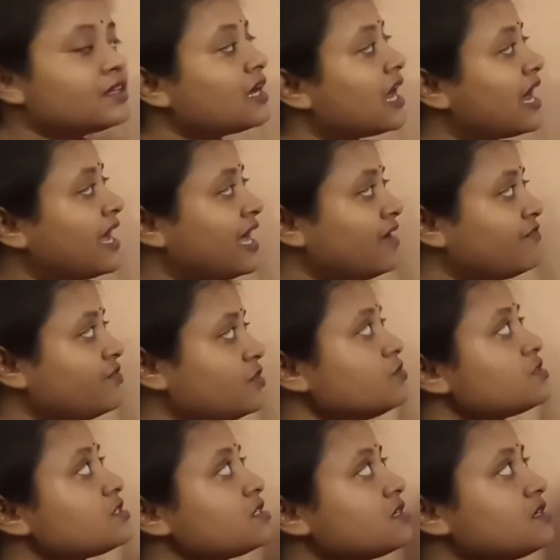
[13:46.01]
I have
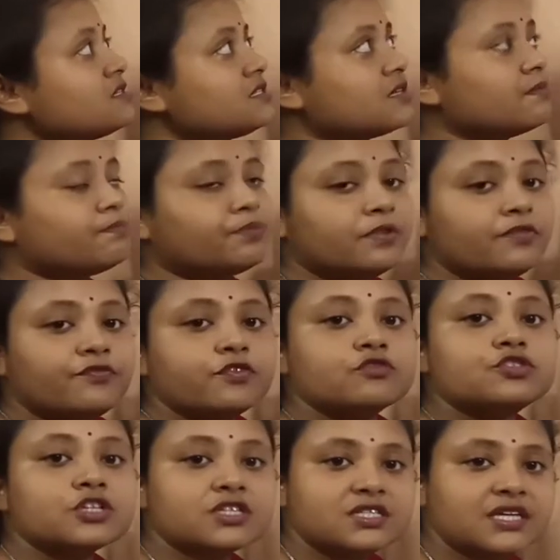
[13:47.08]
used here simple
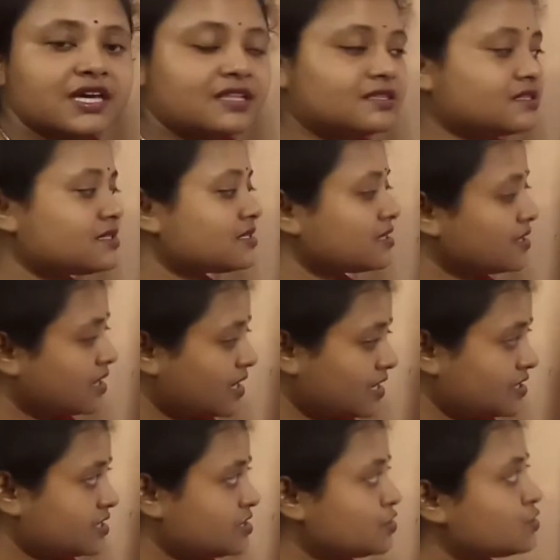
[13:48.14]
future tense.
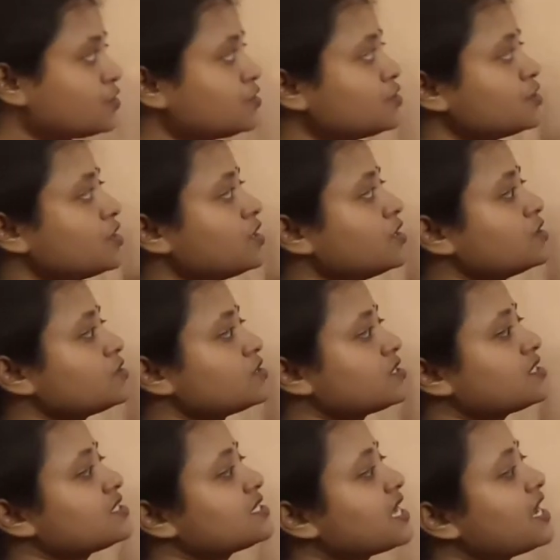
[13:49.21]
Understood? So
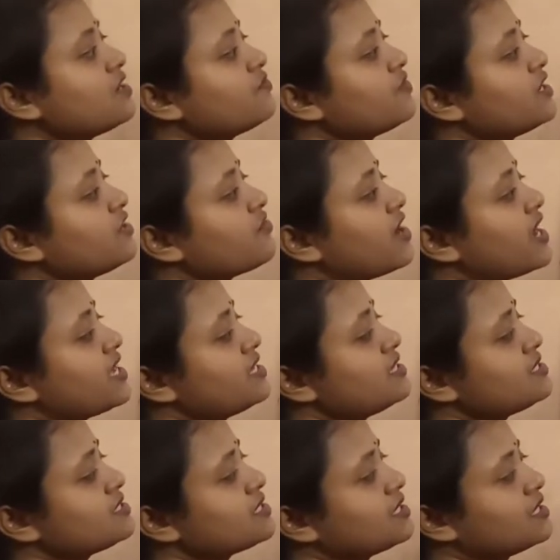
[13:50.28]
the sun will
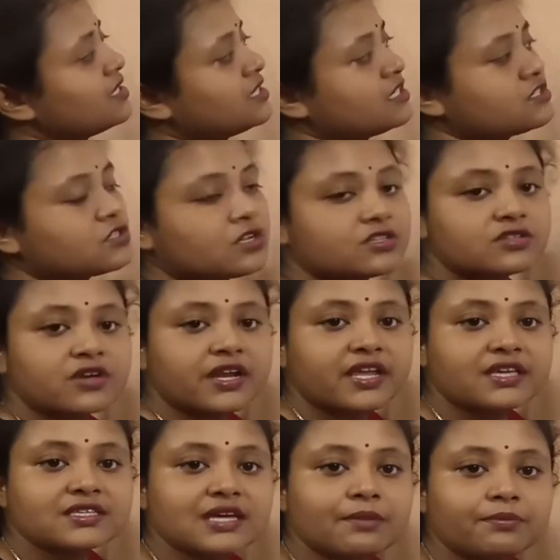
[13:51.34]
rise. It is also an
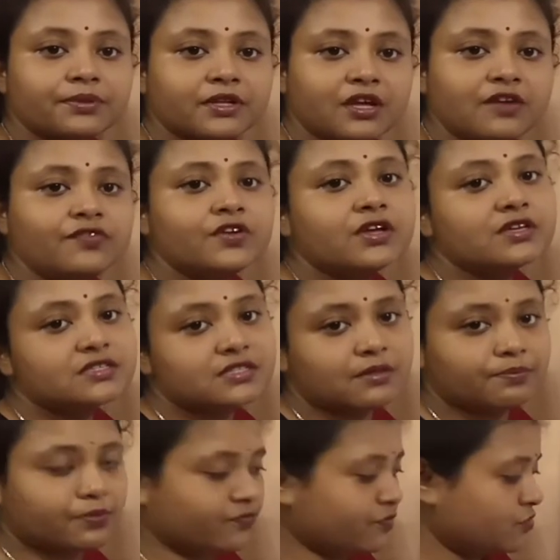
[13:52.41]
example of
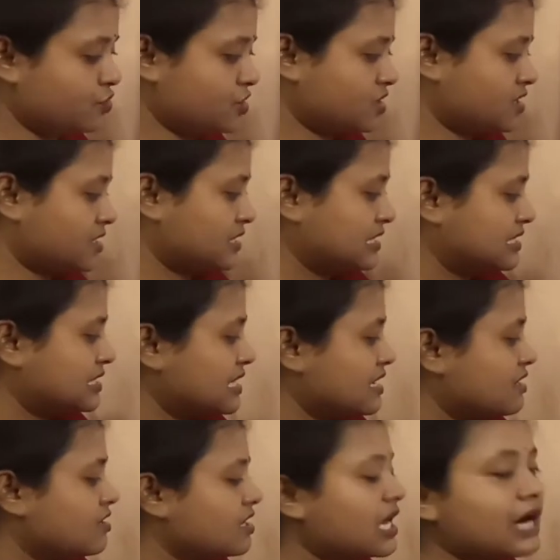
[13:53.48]
simple future tense.
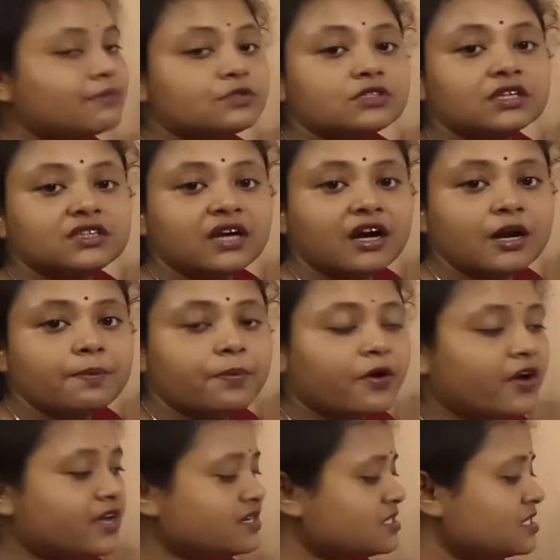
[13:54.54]
Now come to the third
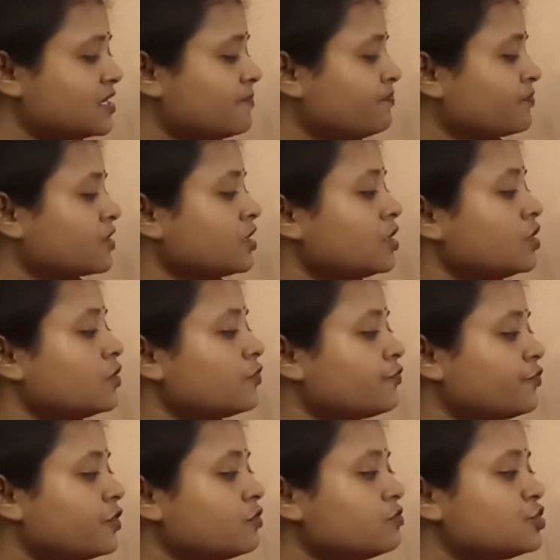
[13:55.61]
point.
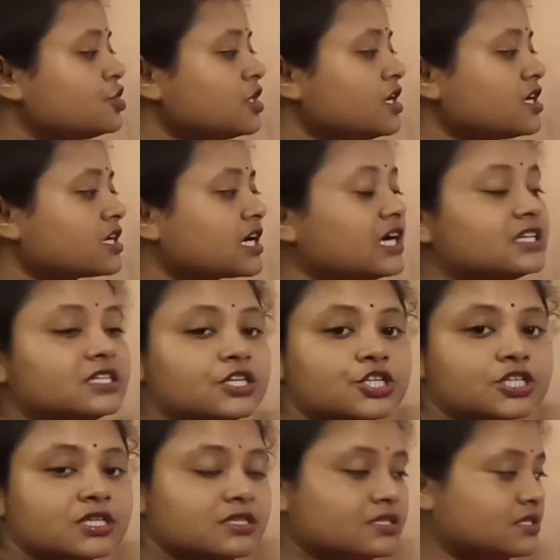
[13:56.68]
Future
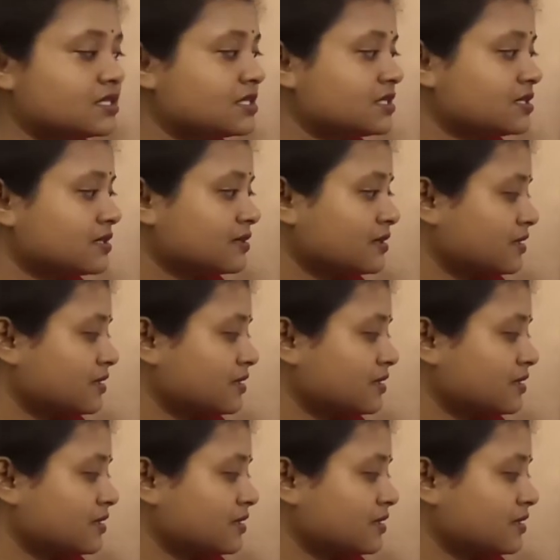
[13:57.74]
conditions.